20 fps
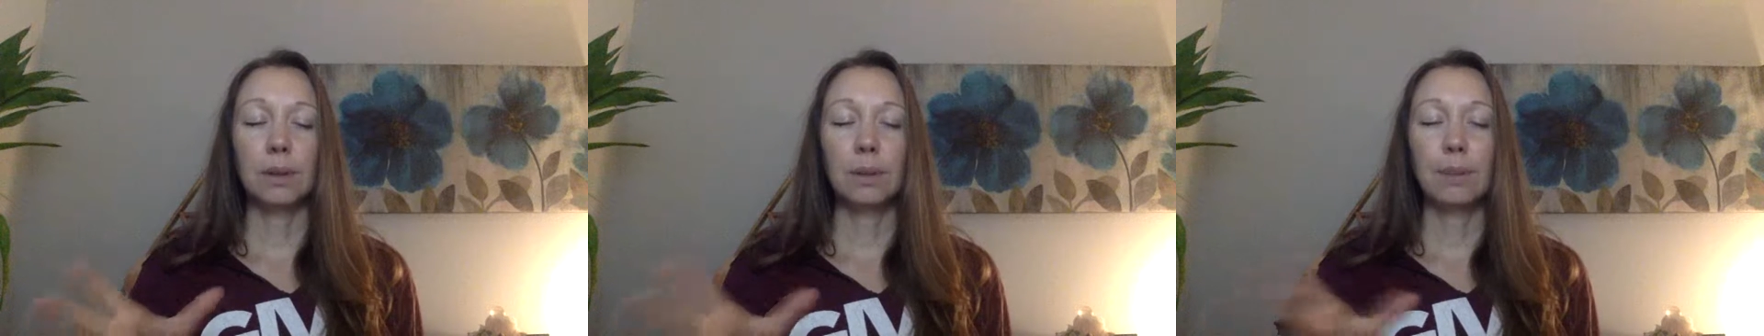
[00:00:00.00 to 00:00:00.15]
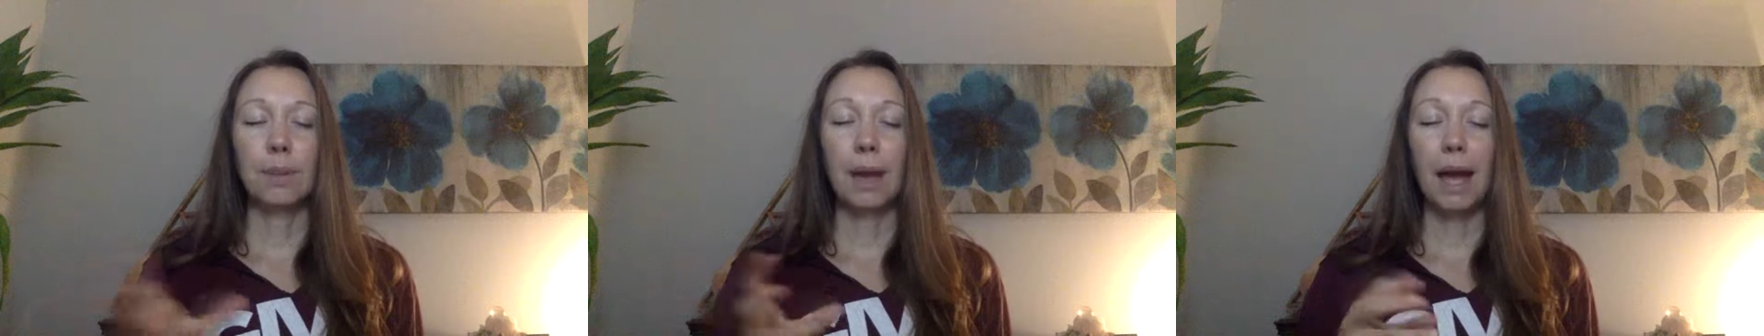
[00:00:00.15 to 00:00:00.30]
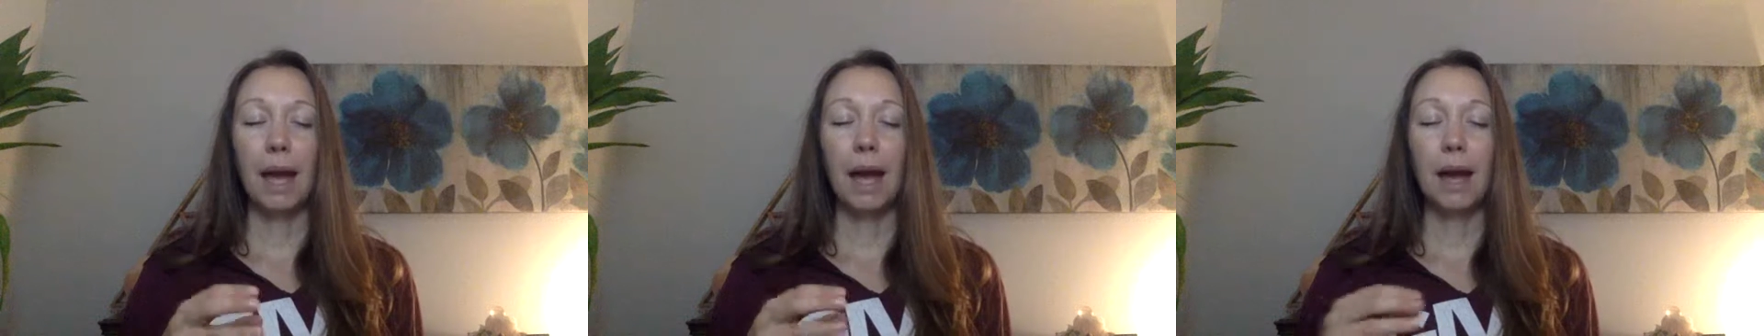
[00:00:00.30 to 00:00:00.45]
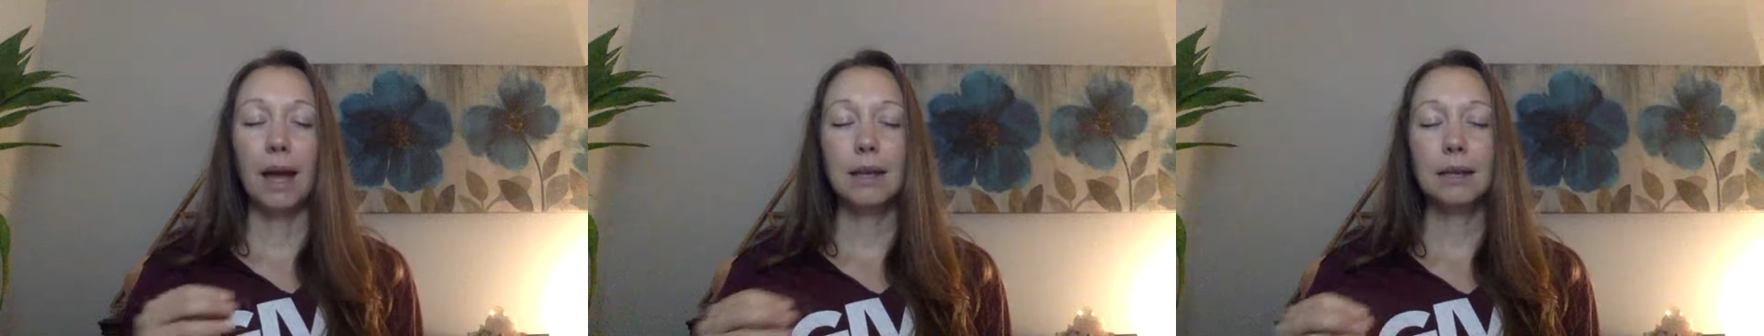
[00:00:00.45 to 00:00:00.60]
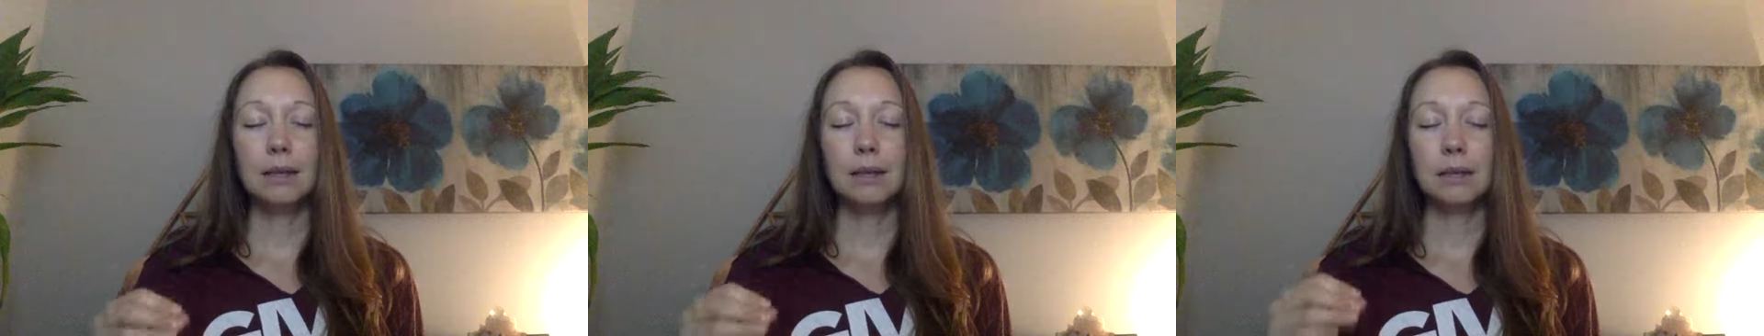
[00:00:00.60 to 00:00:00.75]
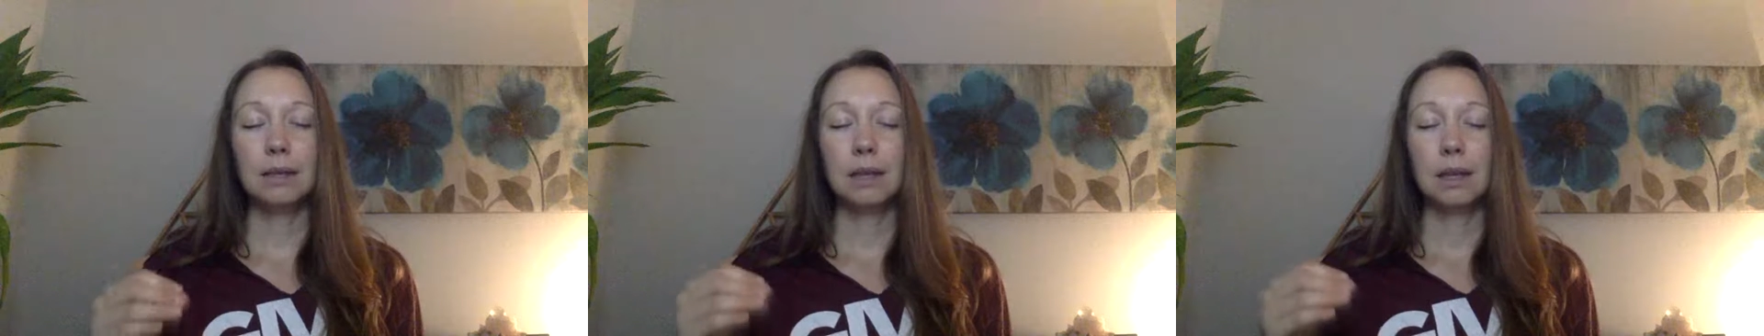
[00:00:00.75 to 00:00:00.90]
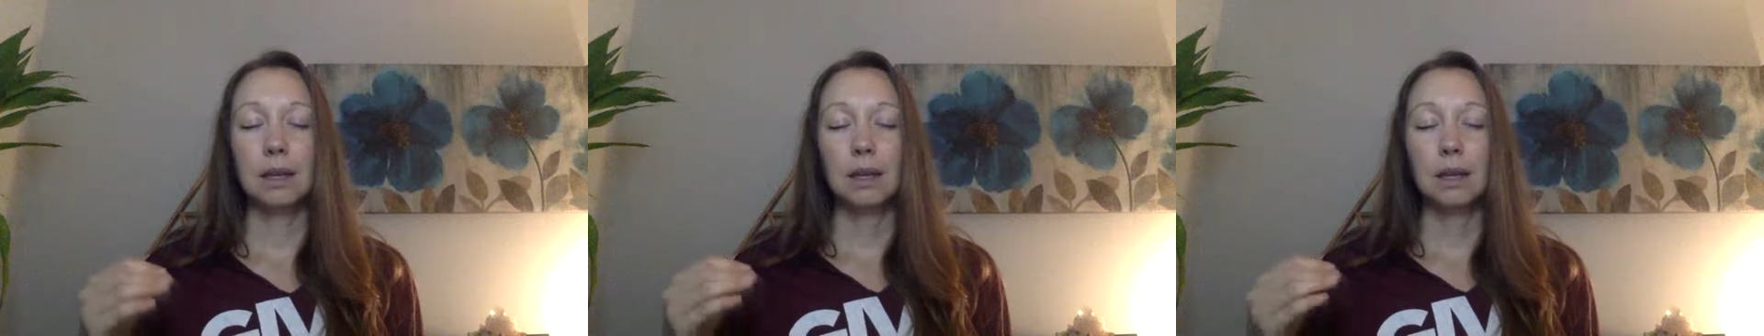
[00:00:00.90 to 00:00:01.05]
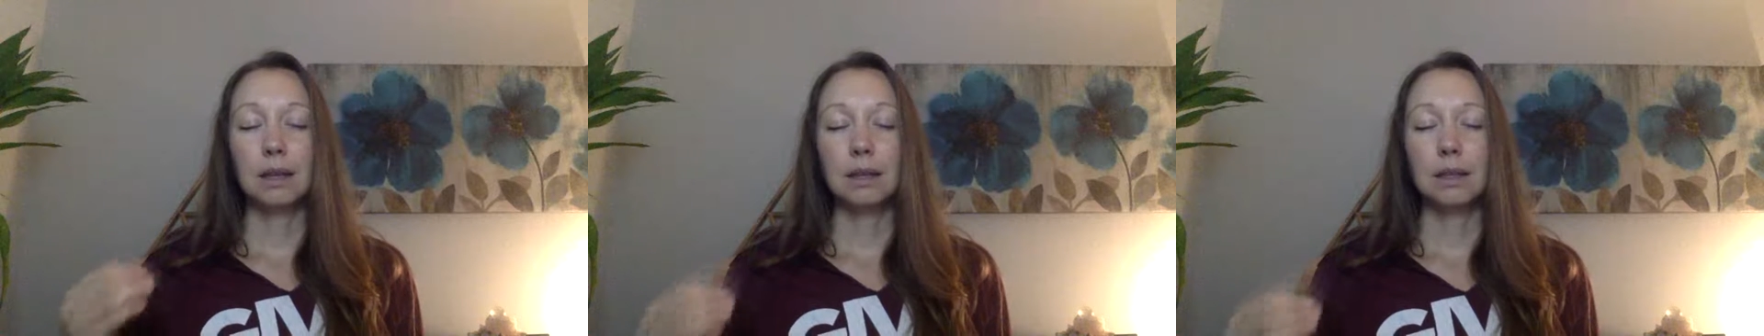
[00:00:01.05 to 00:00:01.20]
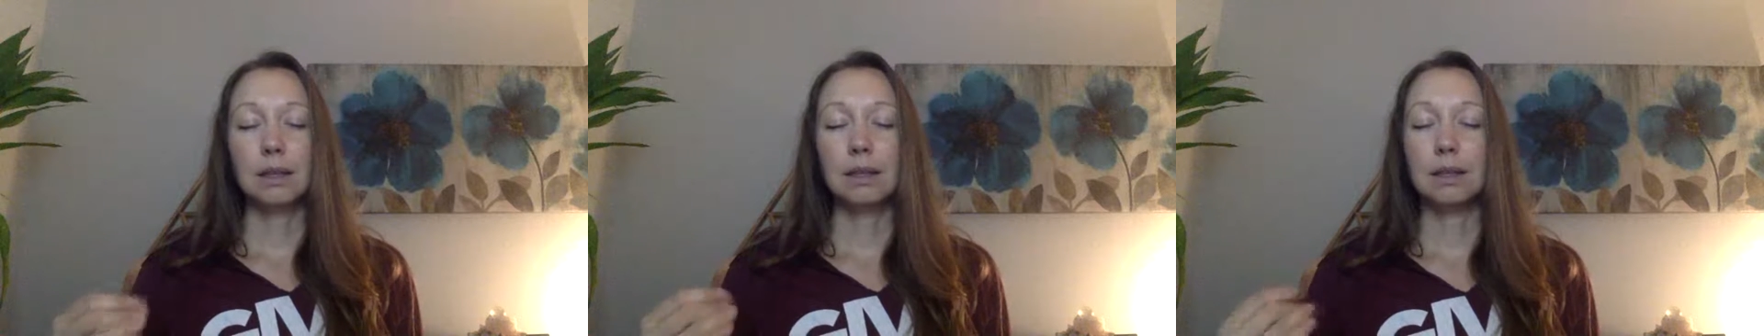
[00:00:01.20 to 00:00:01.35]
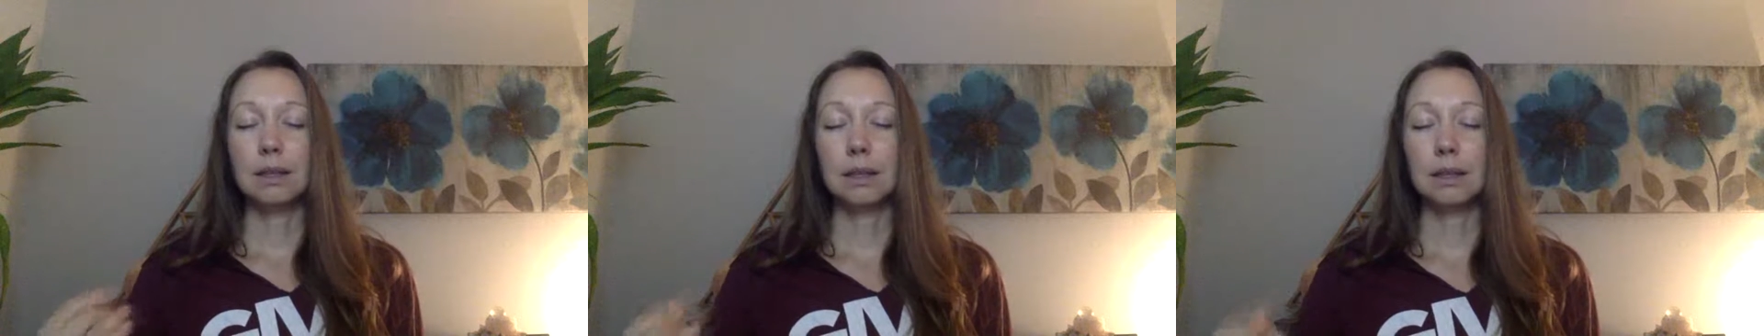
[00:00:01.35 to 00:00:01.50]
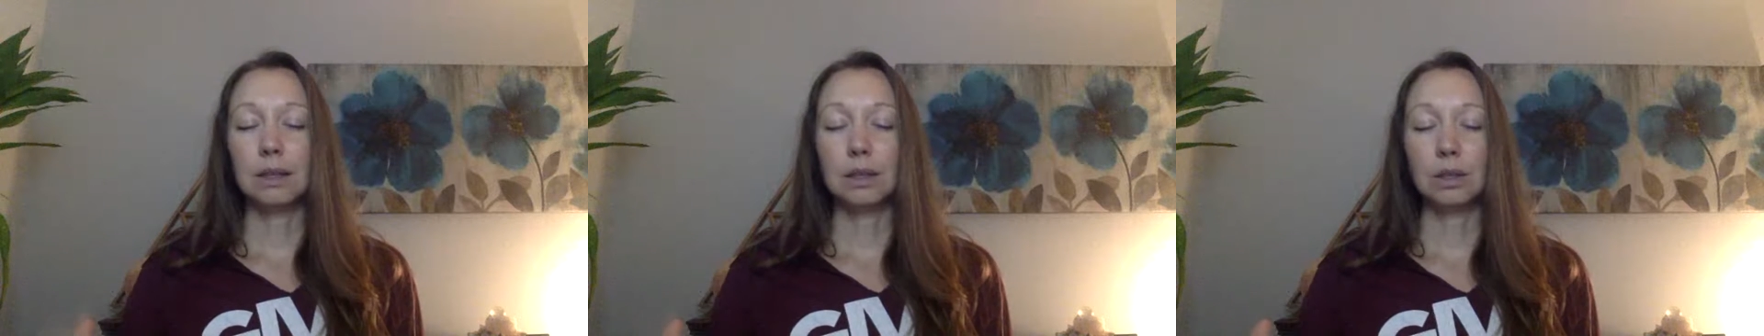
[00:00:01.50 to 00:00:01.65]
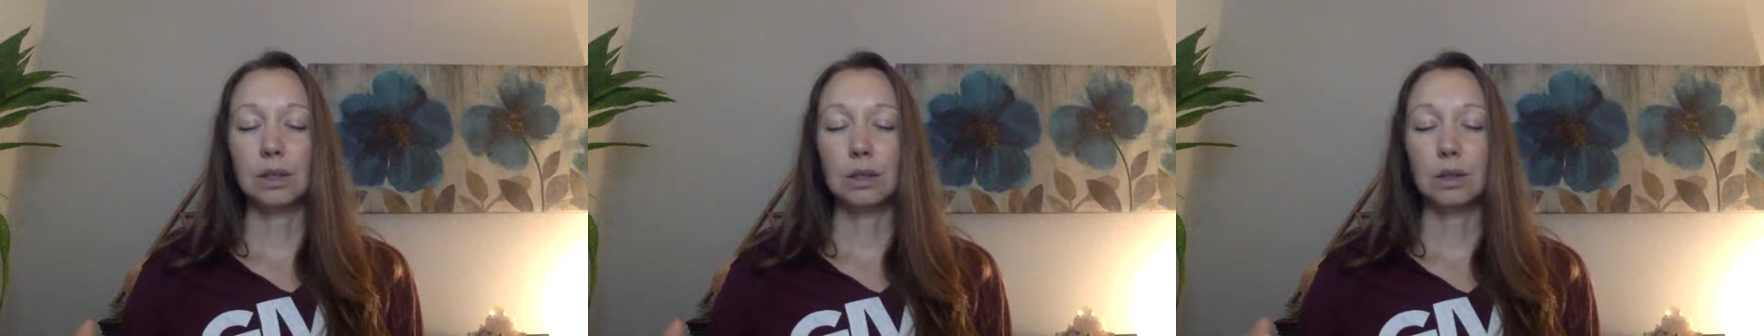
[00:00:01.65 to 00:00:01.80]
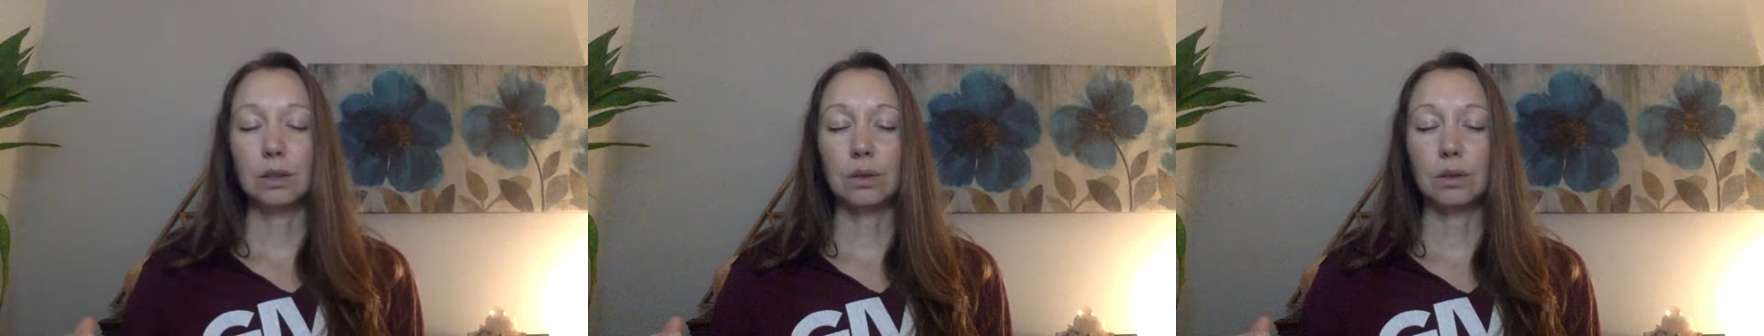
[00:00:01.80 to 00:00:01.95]
past this
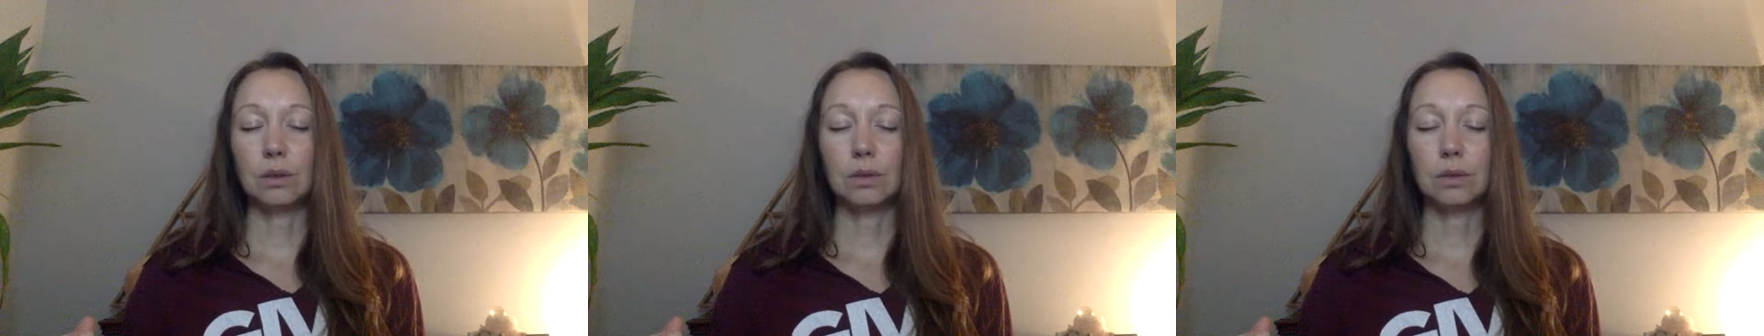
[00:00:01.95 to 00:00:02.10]
issue,